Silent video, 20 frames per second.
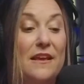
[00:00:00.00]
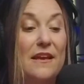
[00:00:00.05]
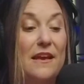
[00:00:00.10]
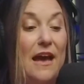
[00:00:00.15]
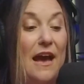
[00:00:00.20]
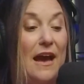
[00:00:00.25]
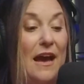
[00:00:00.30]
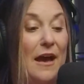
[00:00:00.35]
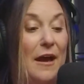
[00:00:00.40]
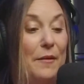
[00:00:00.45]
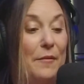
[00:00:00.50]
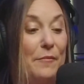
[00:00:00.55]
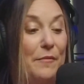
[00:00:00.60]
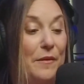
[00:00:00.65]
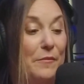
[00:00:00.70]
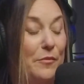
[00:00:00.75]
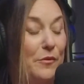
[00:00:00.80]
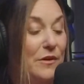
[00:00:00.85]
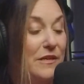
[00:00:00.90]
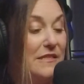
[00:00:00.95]

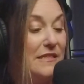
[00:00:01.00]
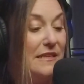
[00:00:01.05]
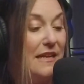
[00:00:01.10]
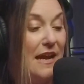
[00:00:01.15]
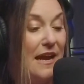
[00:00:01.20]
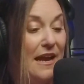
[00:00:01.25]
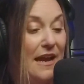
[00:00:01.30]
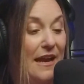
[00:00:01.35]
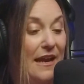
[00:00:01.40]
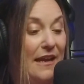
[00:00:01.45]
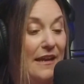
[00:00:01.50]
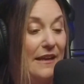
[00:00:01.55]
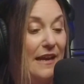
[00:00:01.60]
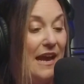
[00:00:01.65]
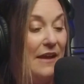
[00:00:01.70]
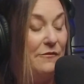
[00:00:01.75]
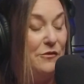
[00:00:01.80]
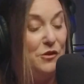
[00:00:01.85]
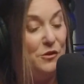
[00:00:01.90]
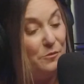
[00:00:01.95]
the boys and I
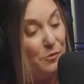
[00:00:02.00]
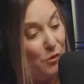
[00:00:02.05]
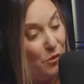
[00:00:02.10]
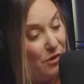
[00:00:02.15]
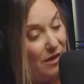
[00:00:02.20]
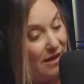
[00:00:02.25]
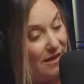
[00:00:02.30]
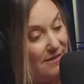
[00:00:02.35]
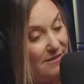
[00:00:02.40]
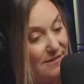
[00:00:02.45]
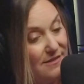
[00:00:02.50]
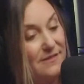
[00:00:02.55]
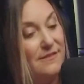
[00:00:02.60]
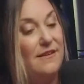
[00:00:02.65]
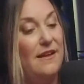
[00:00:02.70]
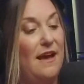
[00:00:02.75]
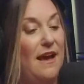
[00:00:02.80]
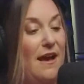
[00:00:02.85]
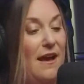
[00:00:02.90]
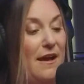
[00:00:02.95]
have 2 boys.
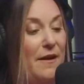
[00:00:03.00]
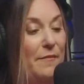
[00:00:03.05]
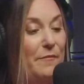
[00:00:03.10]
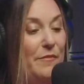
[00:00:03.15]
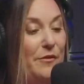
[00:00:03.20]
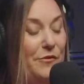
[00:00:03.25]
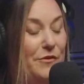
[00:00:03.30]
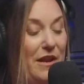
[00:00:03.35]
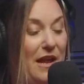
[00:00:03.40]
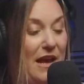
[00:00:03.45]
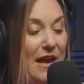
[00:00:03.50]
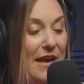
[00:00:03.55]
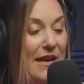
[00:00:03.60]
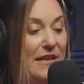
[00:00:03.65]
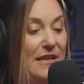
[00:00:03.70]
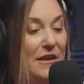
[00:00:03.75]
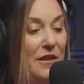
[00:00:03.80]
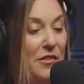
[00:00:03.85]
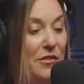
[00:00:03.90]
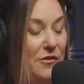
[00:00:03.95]
They're
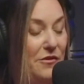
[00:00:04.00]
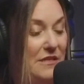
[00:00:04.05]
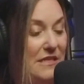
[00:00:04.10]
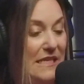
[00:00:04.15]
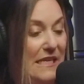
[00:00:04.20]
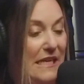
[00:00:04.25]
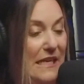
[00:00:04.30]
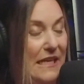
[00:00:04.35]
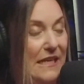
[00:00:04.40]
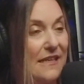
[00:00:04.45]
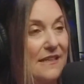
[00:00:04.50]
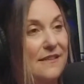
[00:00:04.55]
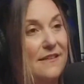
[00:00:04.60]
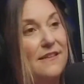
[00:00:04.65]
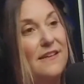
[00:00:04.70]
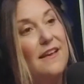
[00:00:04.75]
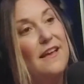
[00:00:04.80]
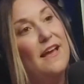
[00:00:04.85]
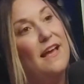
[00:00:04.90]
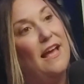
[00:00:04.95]
9 and 13.
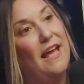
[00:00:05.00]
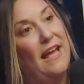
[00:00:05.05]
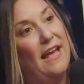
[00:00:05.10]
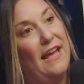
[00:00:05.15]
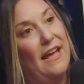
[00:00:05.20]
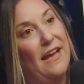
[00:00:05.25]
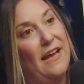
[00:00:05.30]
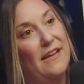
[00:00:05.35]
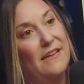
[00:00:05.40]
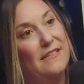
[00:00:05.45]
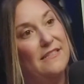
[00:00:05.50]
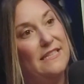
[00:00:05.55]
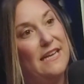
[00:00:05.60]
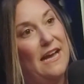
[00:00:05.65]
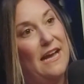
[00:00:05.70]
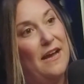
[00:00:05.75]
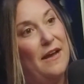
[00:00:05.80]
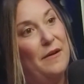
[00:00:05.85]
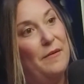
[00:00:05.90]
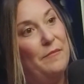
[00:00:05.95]

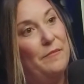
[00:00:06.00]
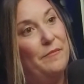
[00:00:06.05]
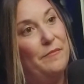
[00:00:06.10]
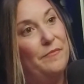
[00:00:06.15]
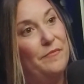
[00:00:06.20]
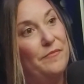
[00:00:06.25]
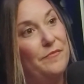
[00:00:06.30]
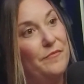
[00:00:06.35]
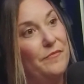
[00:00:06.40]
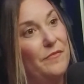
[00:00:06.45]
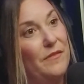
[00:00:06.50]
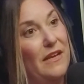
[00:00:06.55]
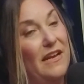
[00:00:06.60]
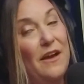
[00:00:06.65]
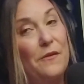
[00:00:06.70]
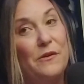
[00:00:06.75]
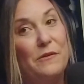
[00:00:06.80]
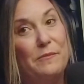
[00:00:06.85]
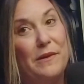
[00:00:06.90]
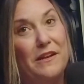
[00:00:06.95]
And
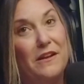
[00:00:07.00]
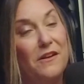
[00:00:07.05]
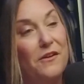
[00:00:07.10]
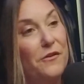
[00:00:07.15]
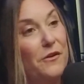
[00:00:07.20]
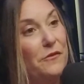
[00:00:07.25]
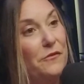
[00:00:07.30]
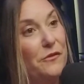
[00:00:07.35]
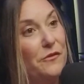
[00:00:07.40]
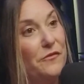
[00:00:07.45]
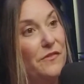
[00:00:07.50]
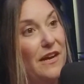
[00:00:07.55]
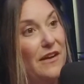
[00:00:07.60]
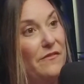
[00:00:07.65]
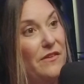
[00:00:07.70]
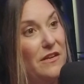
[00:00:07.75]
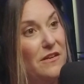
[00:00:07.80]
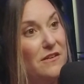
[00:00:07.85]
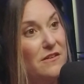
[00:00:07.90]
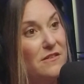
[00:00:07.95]
we've been on our own for 5
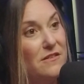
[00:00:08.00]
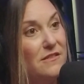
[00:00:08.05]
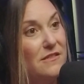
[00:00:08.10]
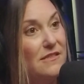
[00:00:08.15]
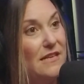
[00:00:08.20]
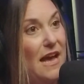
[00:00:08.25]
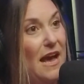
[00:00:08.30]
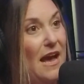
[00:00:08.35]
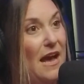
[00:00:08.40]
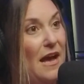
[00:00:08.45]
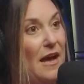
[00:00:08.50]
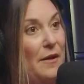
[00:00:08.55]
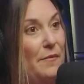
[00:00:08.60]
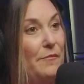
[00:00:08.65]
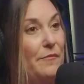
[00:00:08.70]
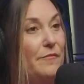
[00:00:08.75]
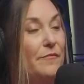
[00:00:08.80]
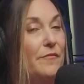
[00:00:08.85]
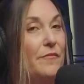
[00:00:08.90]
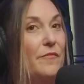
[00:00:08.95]
years.
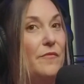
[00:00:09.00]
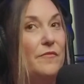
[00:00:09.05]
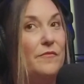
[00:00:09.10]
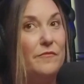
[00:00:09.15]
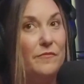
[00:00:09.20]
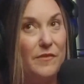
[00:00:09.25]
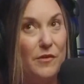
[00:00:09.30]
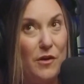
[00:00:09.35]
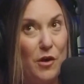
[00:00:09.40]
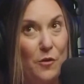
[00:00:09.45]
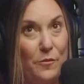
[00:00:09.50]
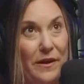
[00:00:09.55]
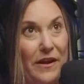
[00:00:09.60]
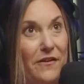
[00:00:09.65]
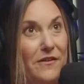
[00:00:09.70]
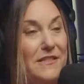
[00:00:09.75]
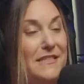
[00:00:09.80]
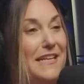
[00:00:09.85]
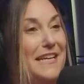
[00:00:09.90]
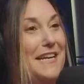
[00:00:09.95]

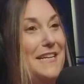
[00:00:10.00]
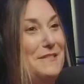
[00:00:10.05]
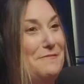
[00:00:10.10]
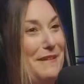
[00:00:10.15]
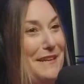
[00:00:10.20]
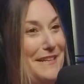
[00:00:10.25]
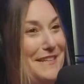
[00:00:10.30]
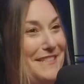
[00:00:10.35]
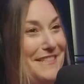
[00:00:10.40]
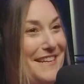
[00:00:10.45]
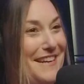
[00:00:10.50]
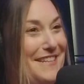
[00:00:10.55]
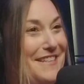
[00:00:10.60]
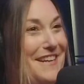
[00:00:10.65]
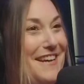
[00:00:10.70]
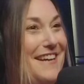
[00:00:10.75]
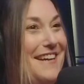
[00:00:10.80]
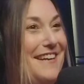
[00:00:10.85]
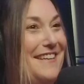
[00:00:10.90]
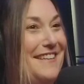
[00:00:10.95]
Co-parenting has been
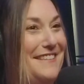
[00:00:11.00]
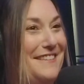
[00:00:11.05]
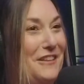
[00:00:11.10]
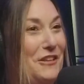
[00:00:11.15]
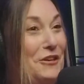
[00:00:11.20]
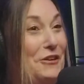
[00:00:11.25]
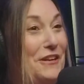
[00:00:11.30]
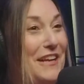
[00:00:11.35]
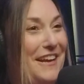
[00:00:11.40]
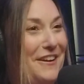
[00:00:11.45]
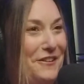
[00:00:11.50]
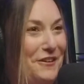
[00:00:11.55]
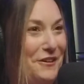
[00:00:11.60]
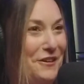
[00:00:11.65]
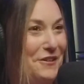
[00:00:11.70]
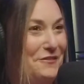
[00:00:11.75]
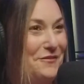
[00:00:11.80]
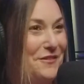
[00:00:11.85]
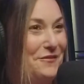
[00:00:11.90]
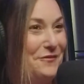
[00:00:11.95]
a learning
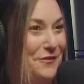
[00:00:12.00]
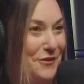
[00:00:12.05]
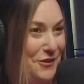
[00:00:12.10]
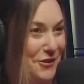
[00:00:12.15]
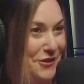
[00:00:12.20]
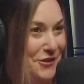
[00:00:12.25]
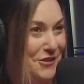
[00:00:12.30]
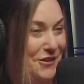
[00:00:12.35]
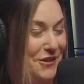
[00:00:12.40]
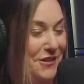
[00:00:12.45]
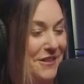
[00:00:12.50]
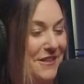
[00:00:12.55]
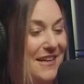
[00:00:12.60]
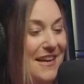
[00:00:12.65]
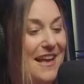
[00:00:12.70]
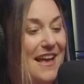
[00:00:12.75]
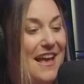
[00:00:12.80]
curve for sure.